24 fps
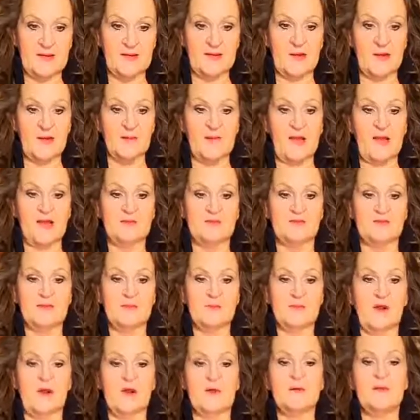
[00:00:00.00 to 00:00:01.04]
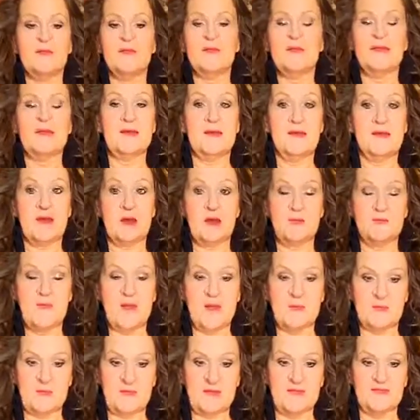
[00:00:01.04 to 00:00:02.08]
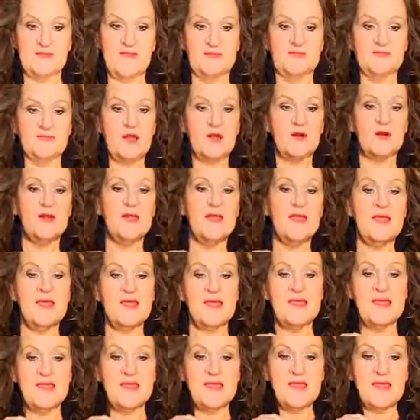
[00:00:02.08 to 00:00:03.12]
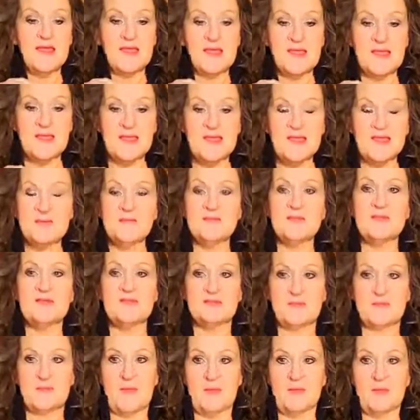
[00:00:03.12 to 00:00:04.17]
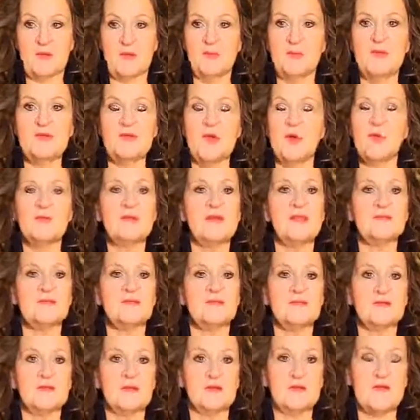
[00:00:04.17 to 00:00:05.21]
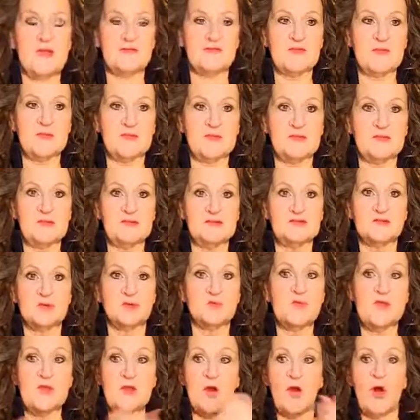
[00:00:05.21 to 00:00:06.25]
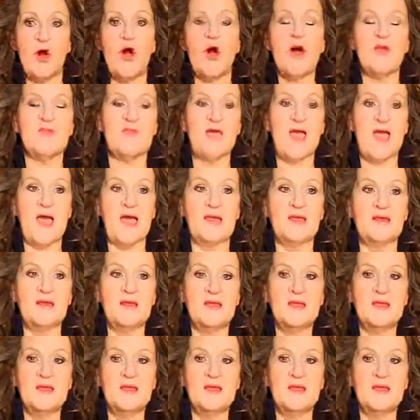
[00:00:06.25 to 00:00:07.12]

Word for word: in our mind somewhere, in, in our memory. That's our implicit memory. We don't necessarily have the ability to recall that.